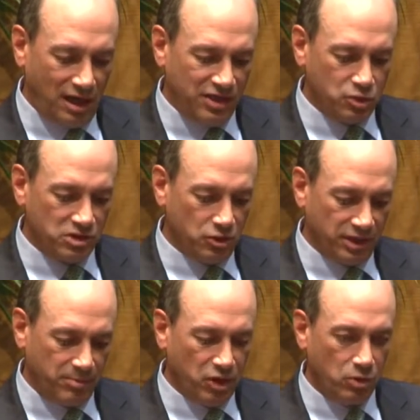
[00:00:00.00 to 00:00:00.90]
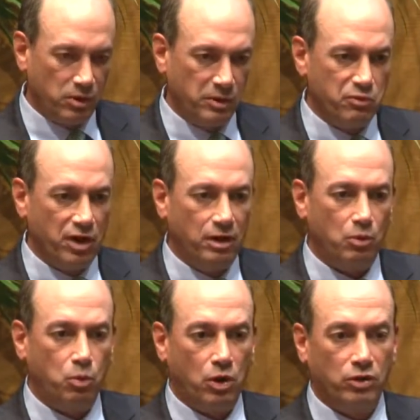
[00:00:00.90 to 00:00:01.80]
this was during a period where we
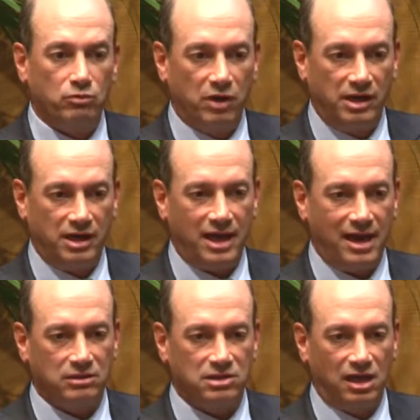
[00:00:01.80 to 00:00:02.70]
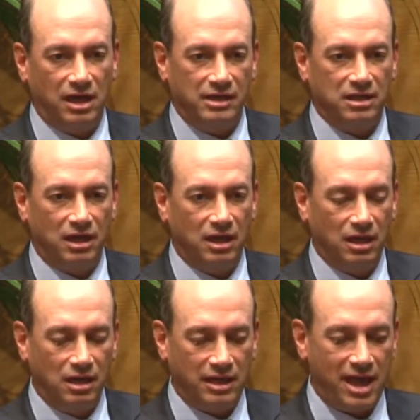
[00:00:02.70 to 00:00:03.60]
weren't running outside
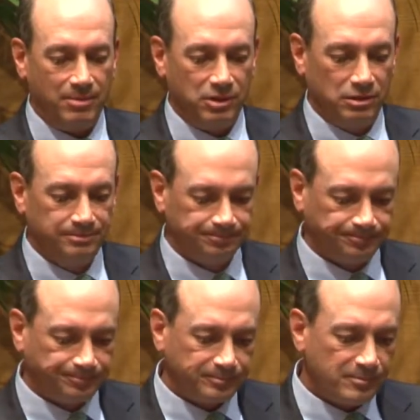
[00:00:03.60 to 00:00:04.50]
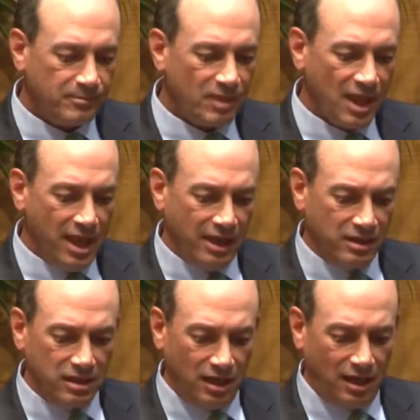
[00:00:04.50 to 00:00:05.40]
capital.
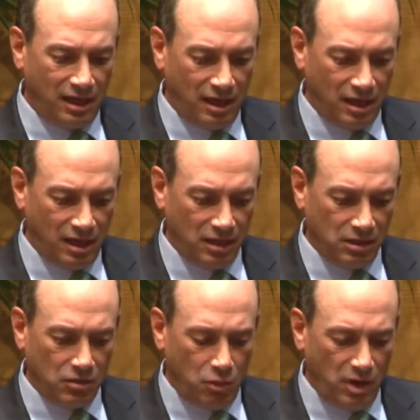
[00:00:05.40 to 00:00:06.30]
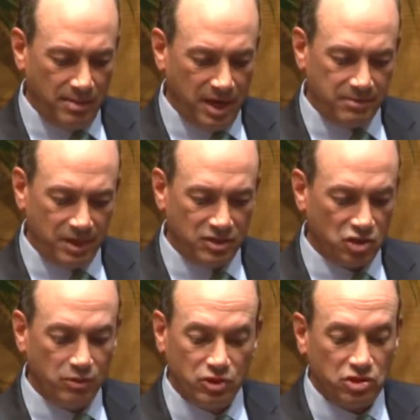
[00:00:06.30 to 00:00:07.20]
And so
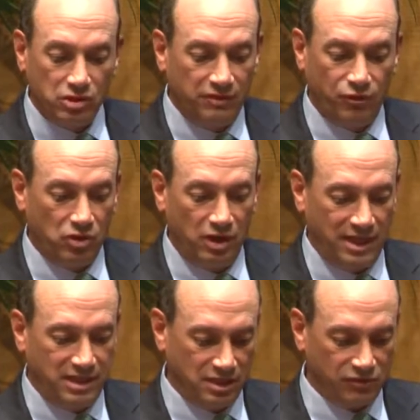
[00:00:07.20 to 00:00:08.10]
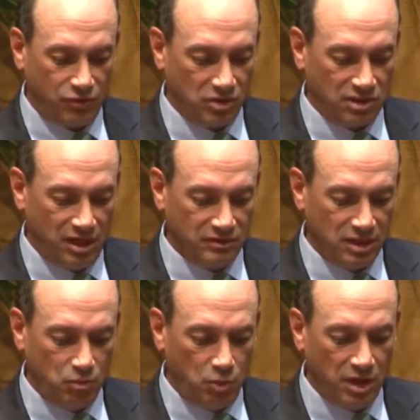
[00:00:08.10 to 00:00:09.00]
we were just looking for good ideas for ourselves.
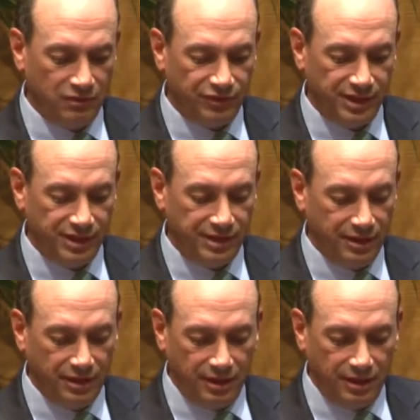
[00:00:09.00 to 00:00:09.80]
And one of the